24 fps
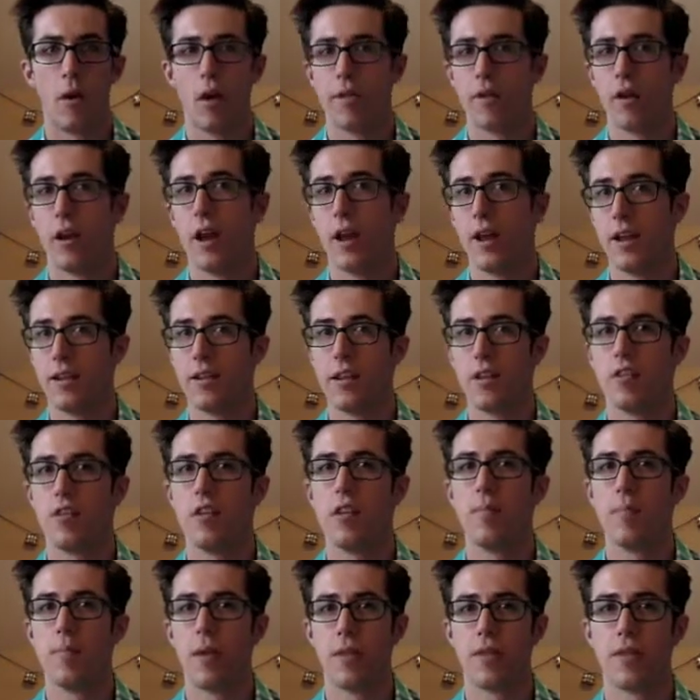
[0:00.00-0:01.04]
While the
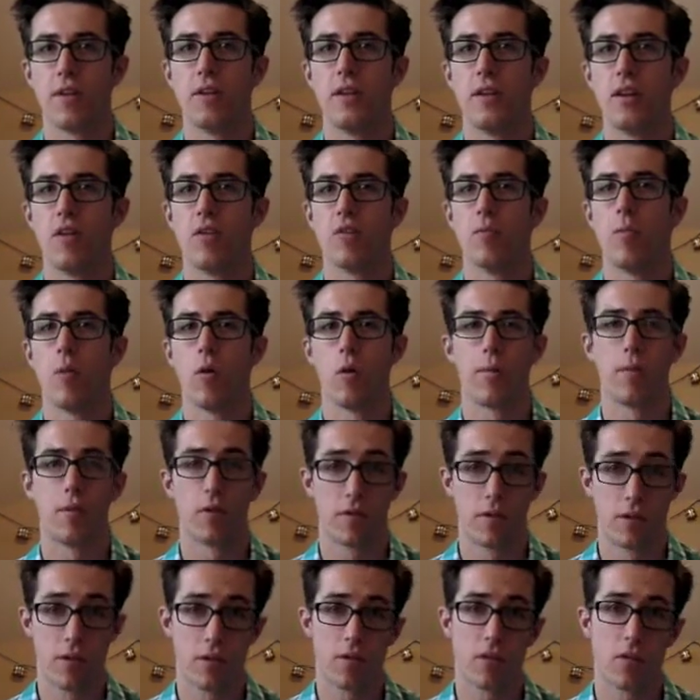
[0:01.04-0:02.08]
high-intensity method yields more
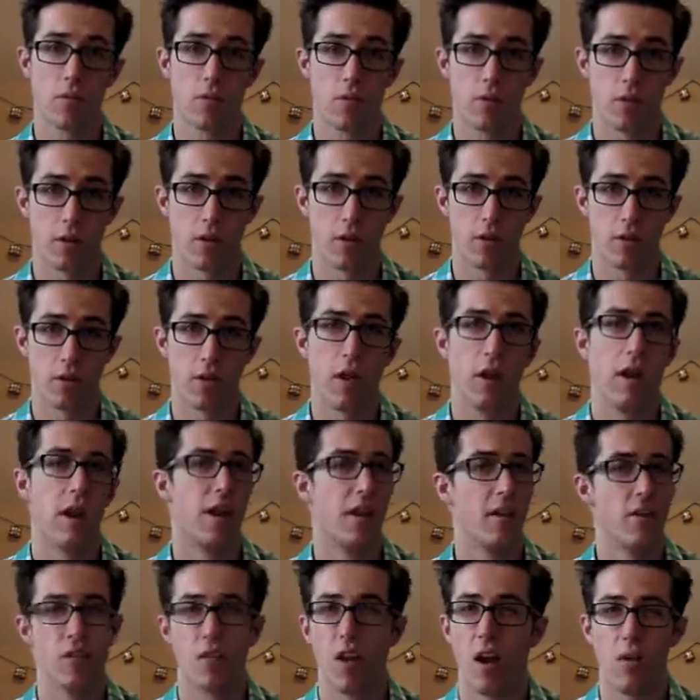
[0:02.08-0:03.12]
persistent results,
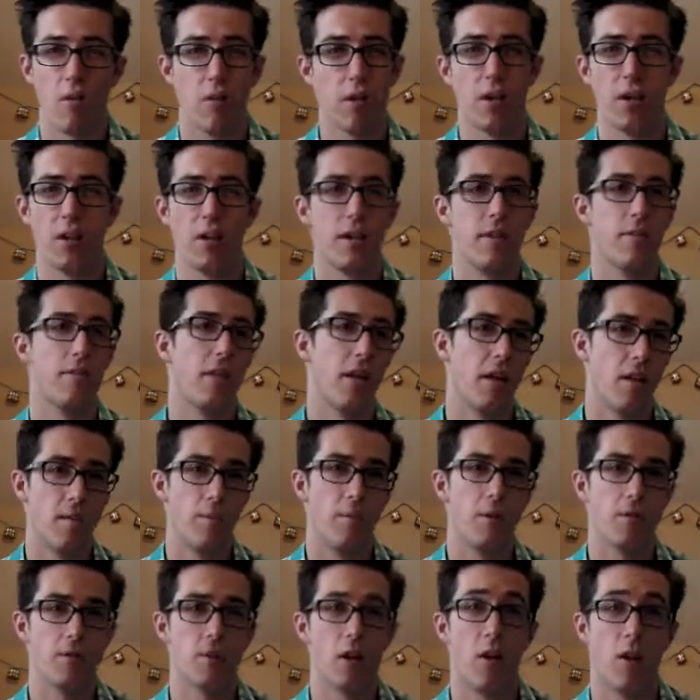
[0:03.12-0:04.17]
it is not readily
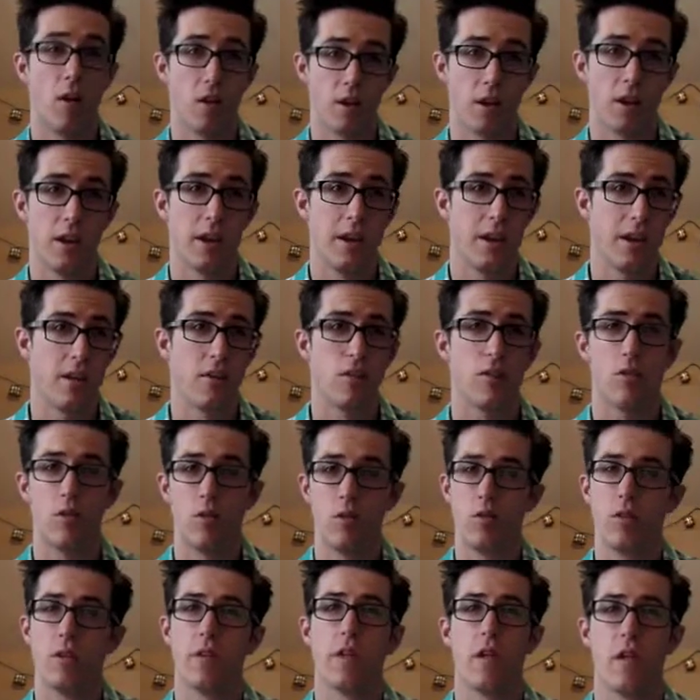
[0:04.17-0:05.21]
available to all Canadians
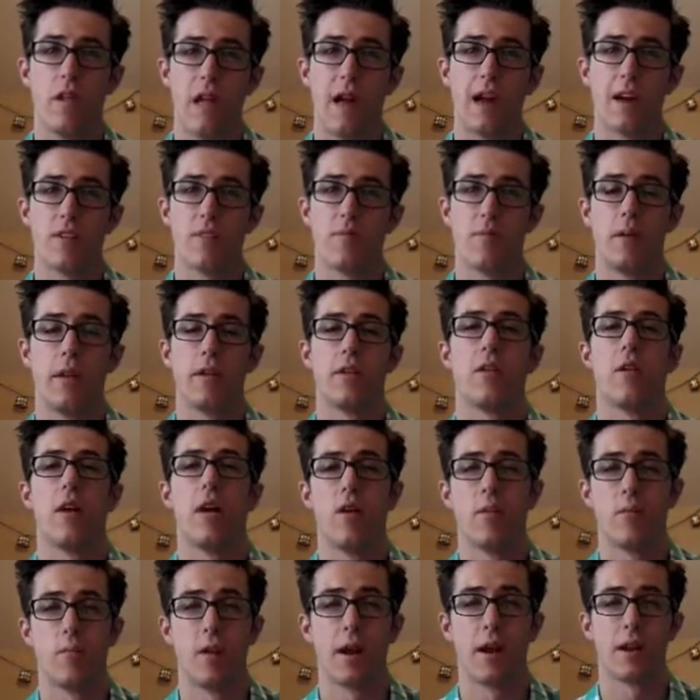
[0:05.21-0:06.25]
due to the lack of
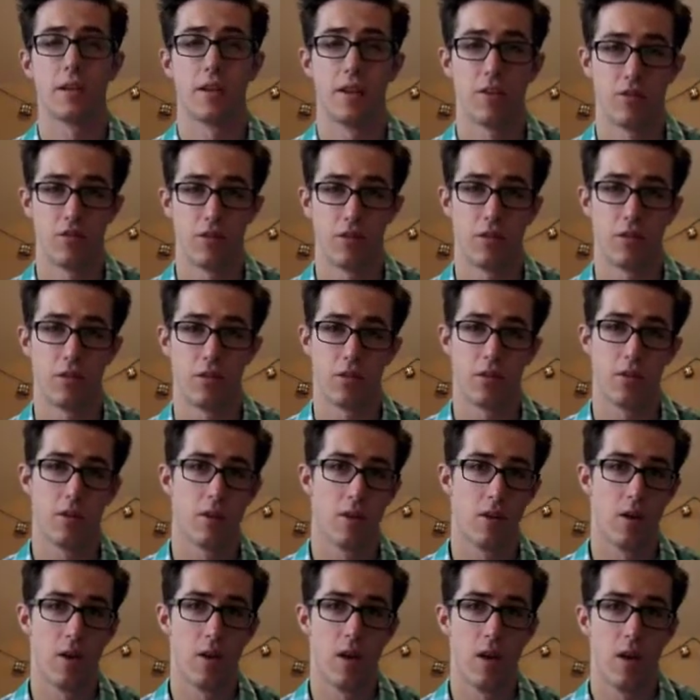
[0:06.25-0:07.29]
mental health practitioners.
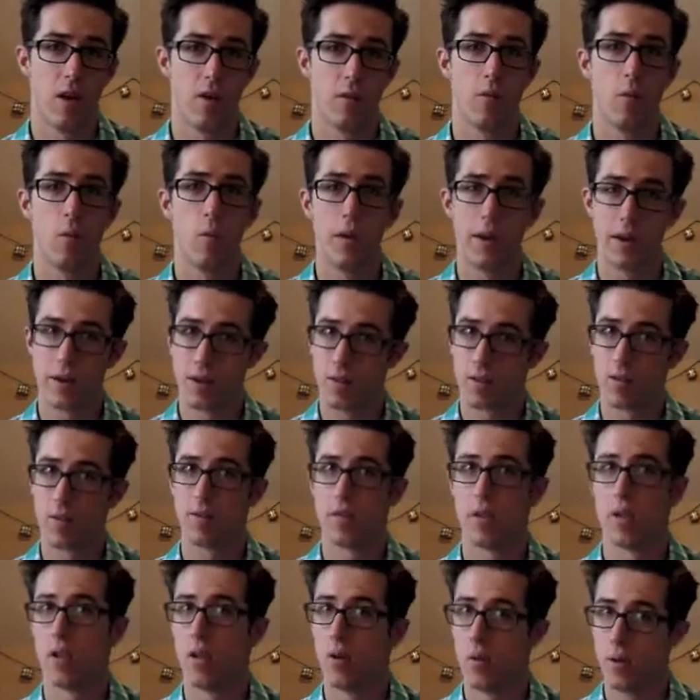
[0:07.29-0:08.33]
The weakness
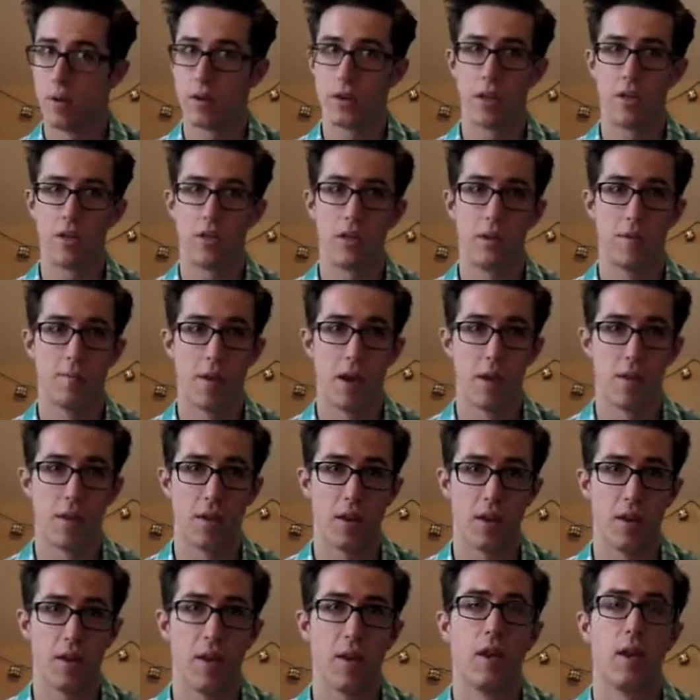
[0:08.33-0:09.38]
of the low-intensity
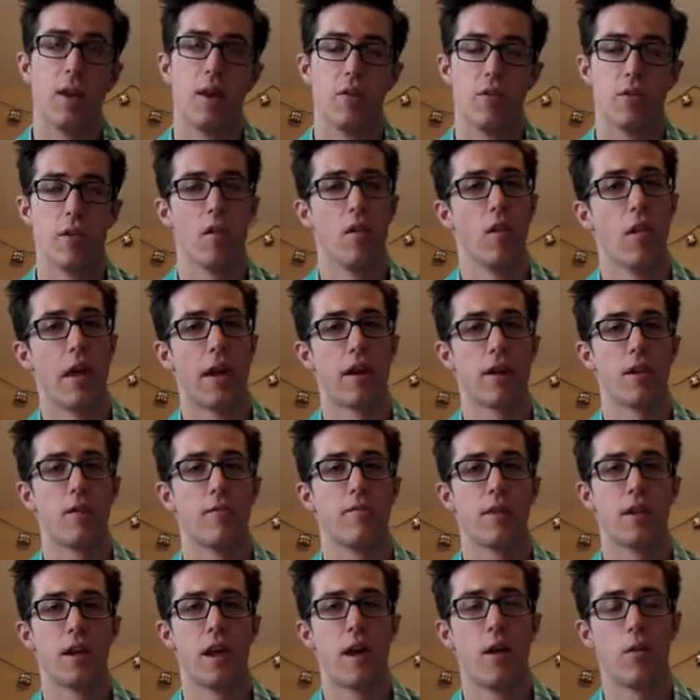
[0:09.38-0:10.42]
method is the lack
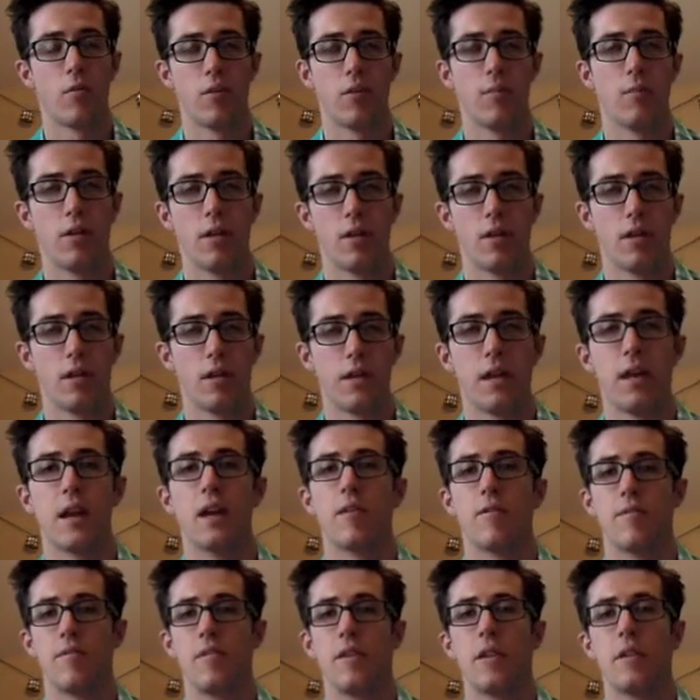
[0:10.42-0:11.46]
of accountability
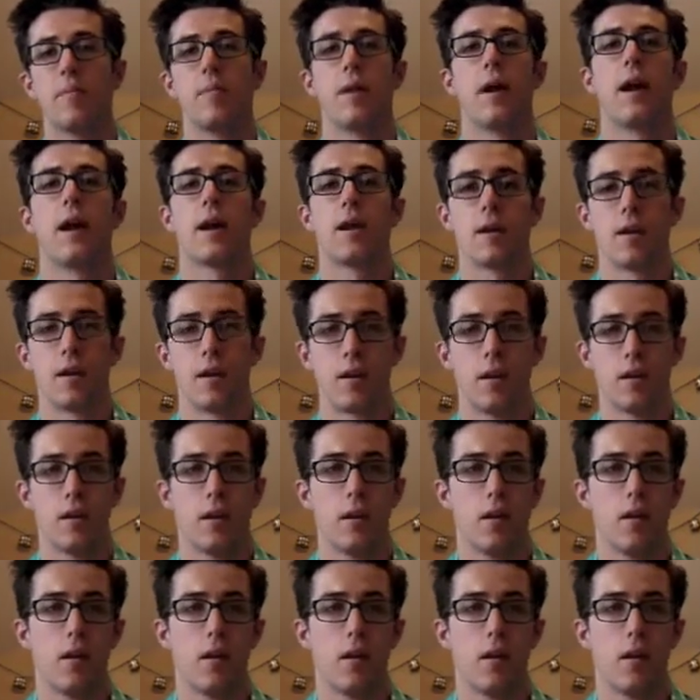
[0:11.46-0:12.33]
and feedback.